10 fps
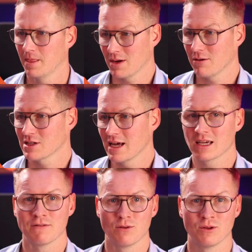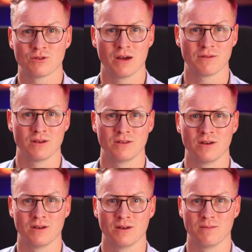But I was like, if you want to have
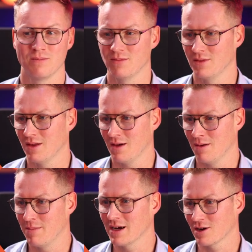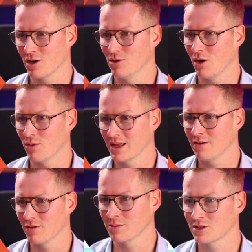a better code already
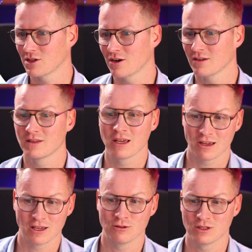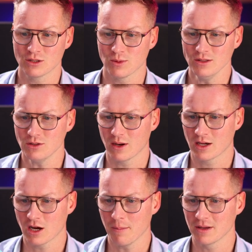the start, then you can use this one. So I
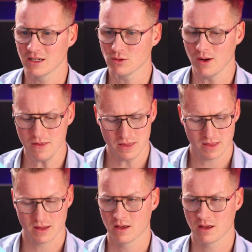copy this one.